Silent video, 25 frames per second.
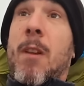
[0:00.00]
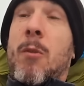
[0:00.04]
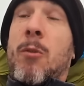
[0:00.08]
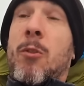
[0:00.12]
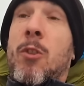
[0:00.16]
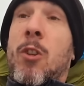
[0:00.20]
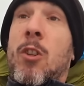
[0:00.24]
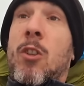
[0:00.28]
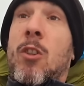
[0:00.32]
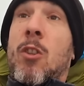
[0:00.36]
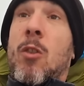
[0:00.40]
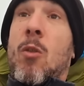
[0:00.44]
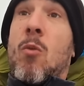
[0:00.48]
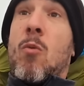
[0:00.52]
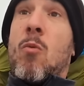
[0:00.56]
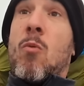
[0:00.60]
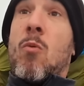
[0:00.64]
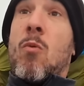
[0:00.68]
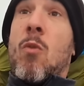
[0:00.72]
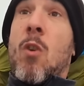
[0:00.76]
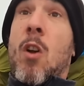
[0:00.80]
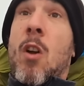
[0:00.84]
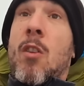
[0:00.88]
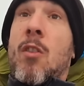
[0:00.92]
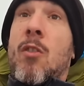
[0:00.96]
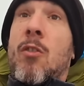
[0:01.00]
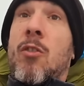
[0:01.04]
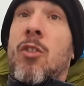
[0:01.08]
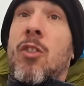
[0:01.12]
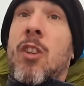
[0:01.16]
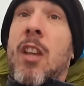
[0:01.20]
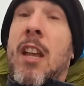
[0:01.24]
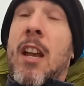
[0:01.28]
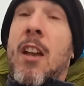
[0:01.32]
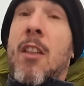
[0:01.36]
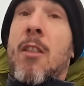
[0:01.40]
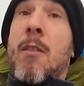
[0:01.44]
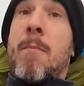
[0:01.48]
just
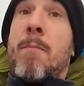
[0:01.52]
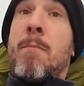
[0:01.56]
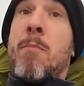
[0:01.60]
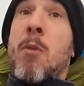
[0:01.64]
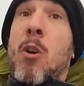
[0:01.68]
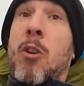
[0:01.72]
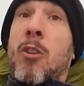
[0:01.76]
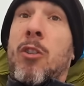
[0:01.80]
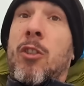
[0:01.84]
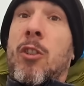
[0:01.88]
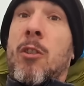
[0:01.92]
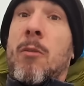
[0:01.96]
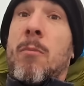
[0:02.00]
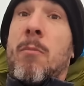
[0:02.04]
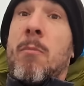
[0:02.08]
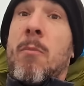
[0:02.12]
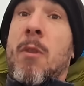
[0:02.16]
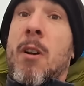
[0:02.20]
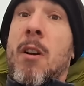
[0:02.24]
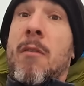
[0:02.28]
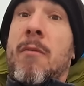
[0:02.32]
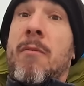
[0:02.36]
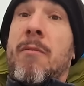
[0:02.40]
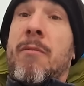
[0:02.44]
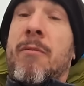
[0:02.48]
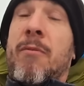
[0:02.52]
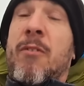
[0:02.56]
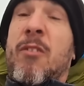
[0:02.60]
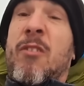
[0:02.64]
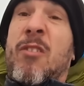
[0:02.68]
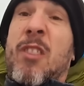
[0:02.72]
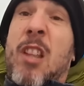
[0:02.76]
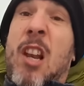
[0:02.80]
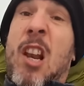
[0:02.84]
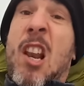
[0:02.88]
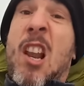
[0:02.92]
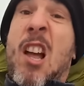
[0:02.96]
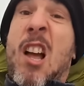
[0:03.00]
sitting at the bottom of
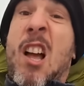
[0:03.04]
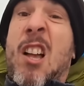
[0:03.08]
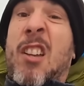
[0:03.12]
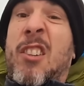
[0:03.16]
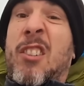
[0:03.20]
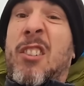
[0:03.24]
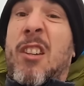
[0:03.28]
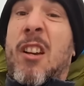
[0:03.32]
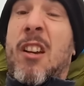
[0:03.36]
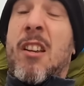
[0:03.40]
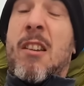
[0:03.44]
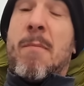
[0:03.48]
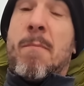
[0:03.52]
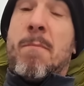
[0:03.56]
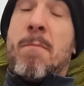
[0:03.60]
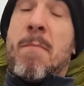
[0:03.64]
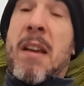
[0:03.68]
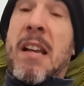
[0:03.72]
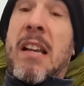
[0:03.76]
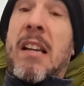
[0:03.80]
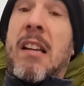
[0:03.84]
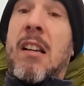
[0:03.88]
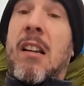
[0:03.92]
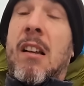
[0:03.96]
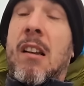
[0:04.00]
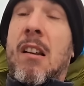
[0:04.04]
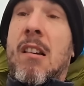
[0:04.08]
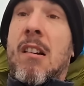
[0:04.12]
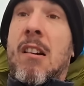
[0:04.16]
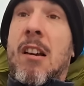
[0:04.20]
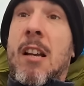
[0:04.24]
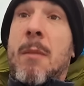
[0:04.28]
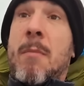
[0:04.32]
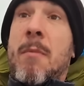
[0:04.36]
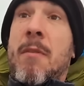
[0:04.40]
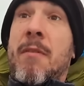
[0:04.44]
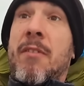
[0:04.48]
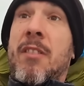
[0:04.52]
the last kind of big
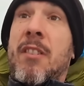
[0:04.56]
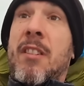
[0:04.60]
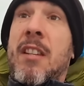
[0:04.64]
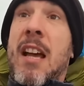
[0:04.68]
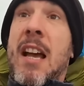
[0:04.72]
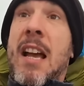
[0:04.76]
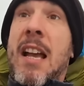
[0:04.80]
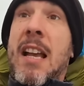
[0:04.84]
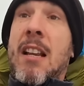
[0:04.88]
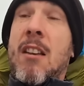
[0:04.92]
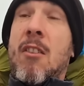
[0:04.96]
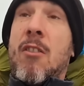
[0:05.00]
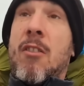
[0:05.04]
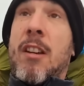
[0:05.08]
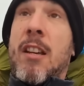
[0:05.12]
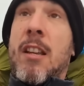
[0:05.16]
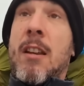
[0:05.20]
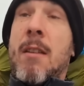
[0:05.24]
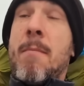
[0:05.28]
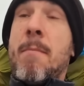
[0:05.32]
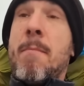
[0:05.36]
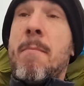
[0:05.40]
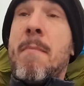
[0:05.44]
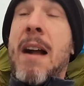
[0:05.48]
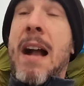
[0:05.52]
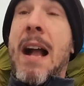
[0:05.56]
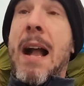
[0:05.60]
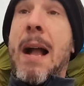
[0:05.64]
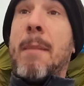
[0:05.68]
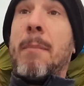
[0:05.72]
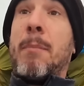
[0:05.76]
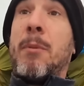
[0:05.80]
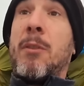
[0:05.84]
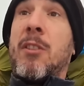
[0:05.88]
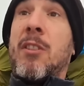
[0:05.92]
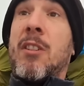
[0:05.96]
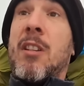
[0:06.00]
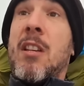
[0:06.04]
climb of the day looking at
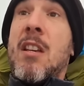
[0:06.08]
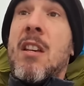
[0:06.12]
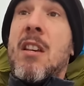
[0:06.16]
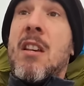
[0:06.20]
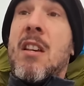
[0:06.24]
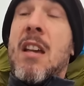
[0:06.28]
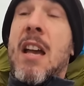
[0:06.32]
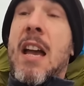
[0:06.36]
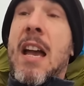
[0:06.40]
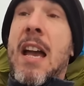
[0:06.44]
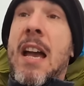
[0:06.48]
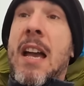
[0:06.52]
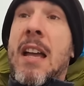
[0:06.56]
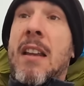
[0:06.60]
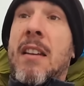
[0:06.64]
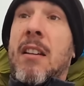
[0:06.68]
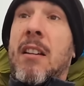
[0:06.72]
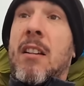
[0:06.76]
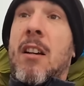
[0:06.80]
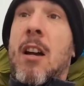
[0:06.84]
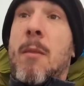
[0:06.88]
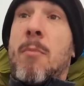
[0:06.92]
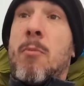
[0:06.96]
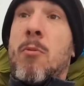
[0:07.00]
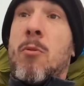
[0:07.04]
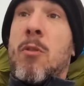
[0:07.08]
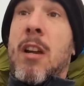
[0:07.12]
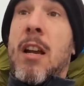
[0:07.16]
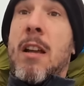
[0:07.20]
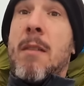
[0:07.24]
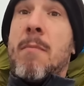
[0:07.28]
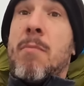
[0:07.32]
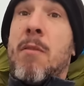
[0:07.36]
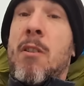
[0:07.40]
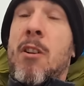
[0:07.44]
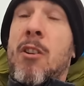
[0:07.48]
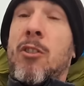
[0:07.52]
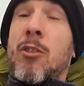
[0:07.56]
maps, and a couple
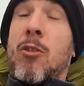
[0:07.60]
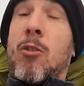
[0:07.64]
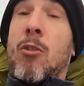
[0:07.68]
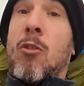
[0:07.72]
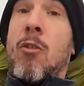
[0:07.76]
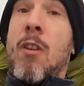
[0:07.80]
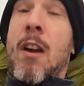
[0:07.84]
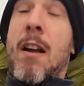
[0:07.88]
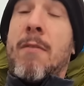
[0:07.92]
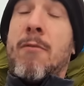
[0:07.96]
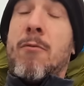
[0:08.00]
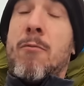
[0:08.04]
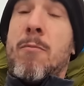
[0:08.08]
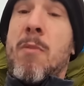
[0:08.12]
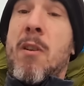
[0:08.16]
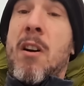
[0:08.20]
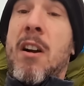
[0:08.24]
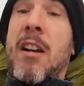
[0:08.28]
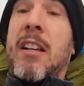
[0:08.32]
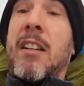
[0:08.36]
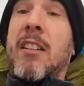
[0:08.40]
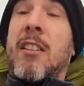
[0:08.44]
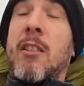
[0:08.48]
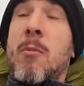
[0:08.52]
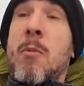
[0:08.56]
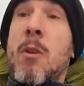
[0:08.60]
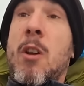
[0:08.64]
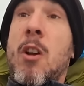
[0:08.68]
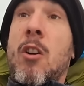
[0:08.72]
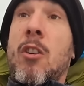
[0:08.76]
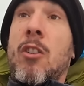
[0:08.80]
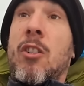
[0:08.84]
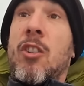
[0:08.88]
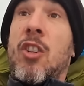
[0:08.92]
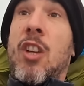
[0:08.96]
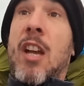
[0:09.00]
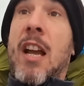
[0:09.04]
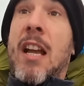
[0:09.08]
came past on gravel bikes and we
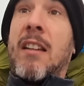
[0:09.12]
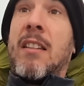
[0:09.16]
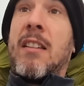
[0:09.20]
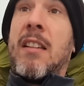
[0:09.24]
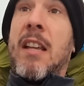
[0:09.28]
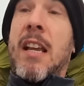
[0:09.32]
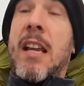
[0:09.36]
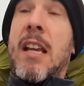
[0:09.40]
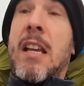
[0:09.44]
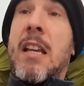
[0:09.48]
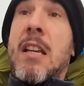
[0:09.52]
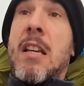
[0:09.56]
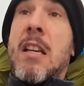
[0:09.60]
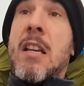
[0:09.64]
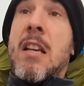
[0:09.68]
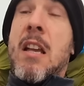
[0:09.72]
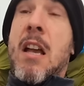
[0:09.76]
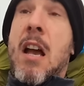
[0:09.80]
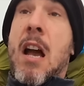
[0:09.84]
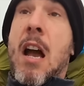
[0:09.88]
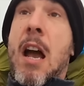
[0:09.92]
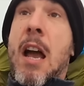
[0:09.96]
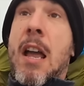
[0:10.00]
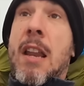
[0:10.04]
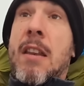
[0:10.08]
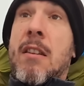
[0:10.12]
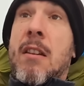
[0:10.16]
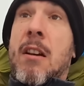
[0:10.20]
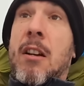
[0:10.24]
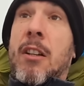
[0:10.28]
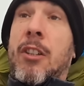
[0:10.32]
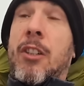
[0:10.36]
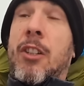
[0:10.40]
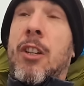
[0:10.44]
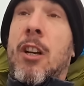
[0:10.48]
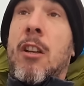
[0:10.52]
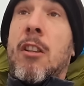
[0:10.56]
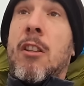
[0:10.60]
got chatting, and I
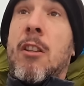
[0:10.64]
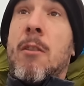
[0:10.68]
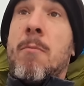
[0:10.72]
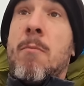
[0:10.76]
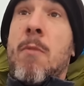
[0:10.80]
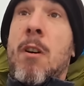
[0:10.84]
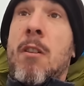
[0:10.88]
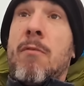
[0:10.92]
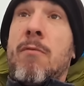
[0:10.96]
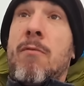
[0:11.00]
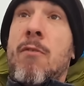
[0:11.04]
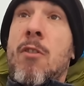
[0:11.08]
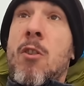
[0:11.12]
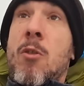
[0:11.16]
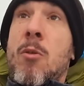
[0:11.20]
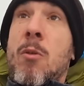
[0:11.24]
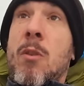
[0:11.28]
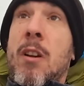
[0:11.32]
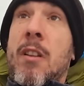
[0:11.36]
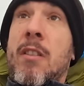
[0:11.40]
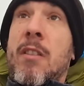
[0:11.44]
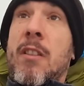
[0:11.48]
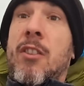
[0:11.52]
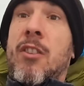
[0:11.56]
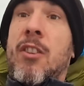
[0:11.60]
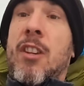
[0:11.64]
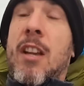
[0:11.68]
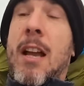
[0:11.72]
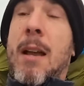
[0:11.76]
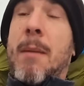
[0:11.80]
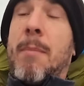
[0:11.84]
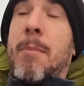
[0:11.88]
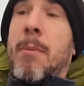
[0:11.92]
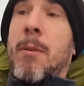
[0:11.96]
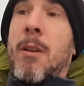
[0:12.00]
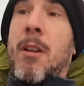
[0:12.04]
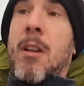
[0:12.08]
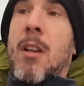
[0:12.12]
showed them my route, and the
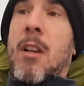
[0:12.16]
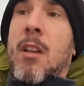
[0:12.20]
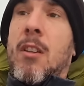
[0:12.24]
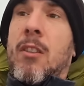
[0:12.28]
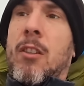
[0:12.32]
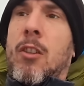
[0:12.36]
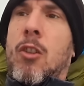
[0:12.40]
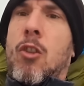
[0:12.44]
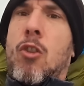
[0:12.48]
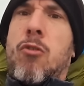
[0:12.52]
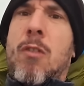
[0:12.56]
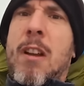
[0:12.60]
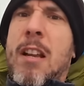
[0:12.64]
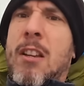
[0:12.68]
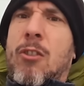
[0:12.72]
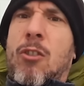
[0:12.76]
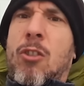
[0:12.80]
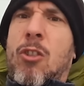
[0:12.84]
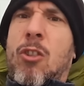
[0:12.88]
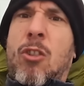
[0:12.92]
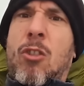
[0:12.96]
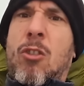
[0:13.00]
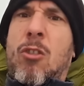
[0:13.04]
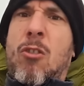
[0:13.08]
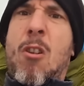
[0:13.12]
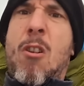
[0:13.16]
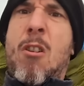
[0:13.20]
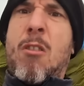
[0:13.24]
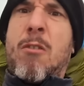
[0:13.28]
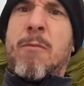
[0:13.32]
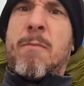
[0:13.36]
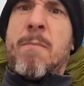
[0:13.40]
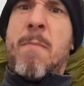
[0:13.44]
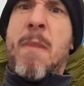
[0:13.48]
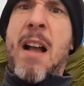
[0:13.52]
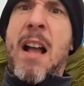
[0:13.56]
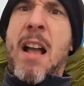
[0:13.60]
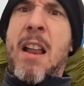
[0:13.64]
chap said, "Great
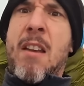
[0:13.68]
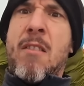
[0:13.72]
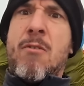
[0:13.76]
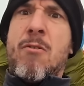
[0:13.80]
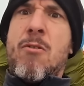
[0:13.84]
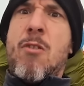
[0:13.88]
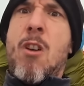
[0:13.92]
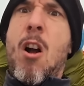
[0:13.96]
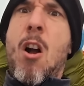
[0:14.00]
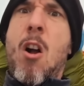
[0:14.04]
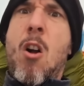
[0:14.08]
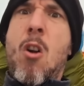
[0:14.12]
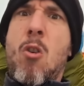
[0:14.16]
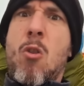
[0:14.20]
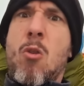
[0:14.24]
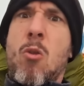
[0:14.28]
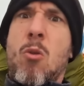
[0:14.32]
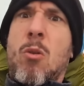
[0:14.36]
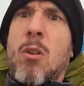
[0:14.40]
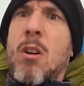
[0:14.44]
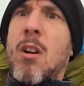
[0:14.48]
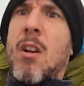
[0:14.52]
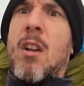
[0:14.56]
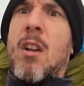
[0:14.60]
Scott, man, no,